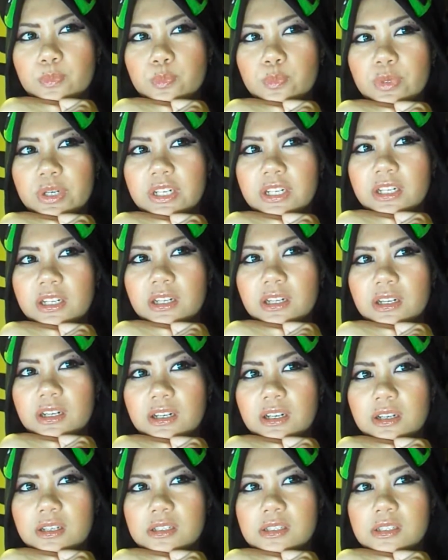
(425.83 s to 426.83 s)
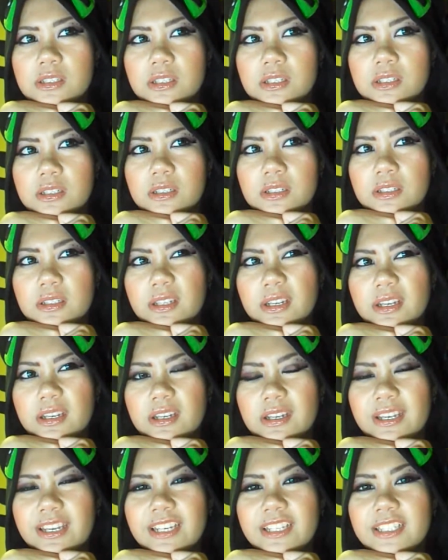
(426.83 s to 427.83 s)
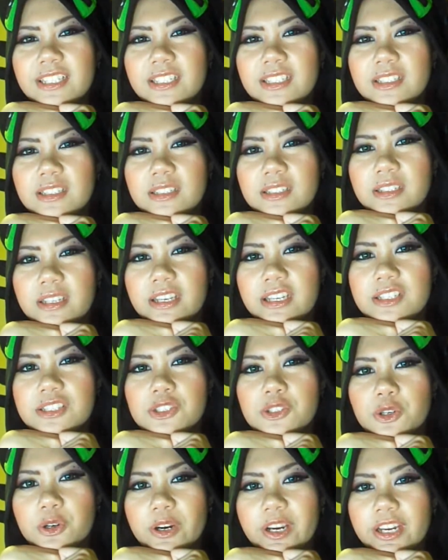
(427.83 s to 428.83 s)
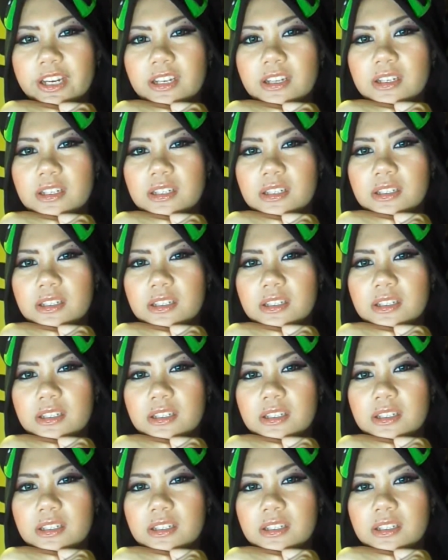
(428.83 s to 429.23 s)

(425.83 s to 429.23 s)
but as a, like a hidden Easter egg.